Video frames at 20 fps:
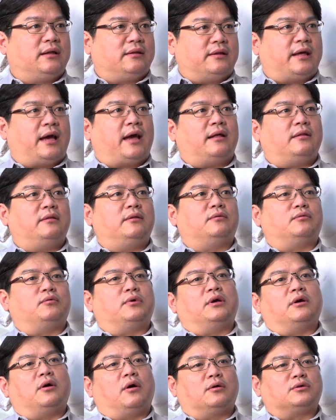Then
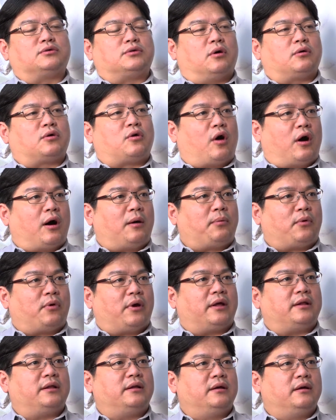we also
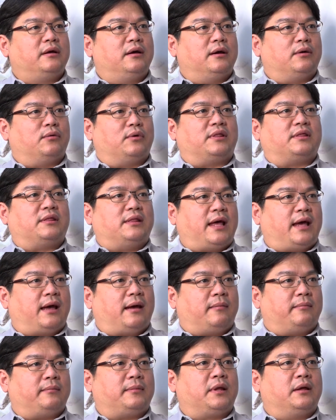cooperate with
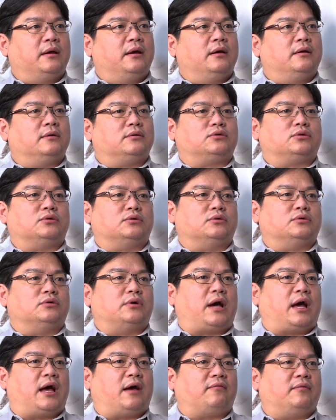them
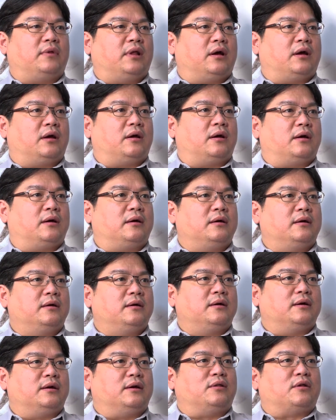to have the
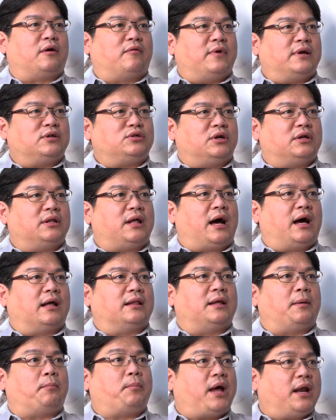innovation
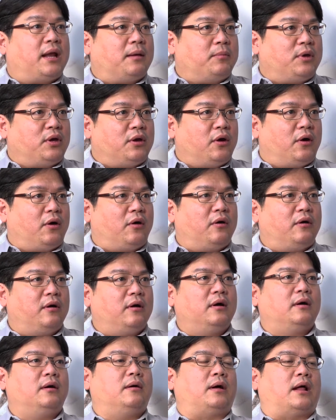on the pellet mill,